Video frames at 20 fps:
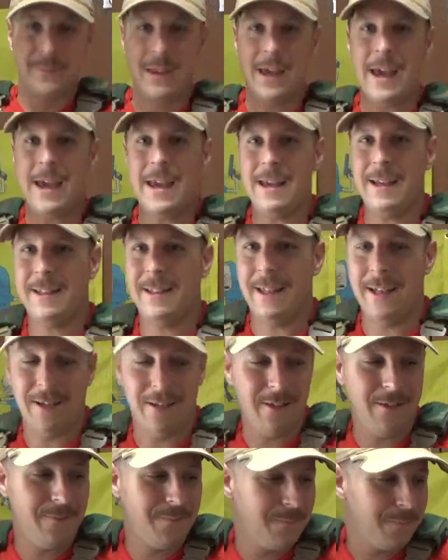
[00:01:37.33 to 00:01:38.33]

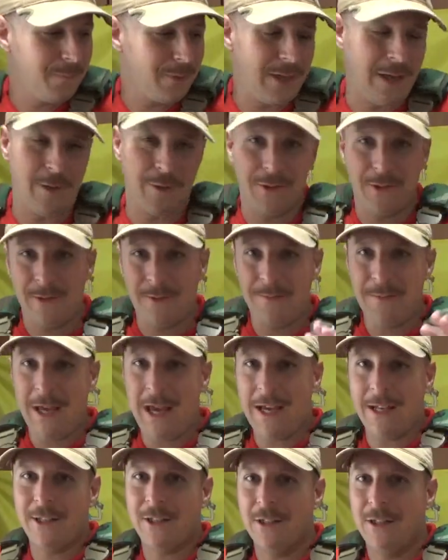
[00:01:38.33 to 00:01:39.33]
AXL, pronounced
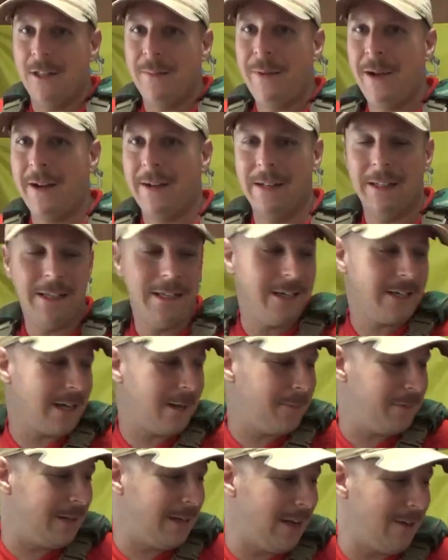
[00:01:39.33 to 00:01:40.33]
Axel apparently, a
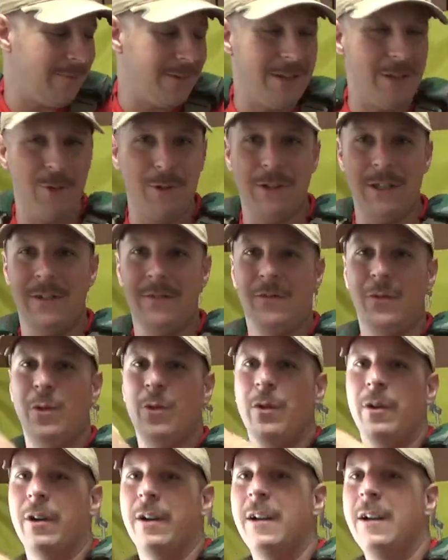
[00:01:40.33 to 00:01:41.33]
company I've been using
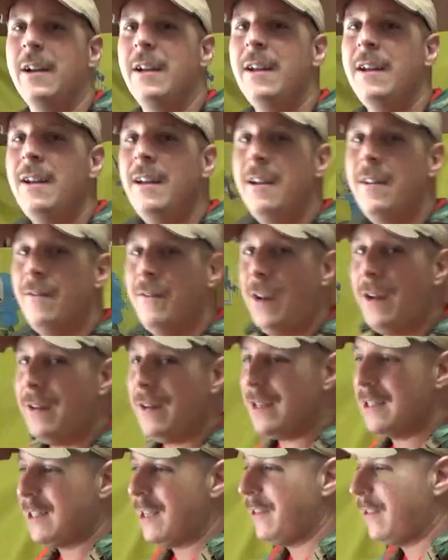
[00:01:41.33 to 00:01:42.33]
for
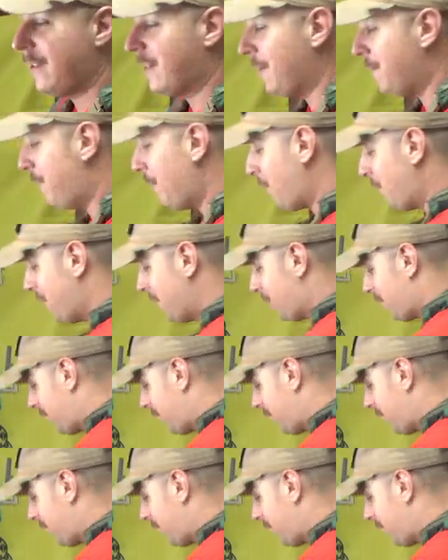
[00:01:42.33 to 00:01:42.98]
various other components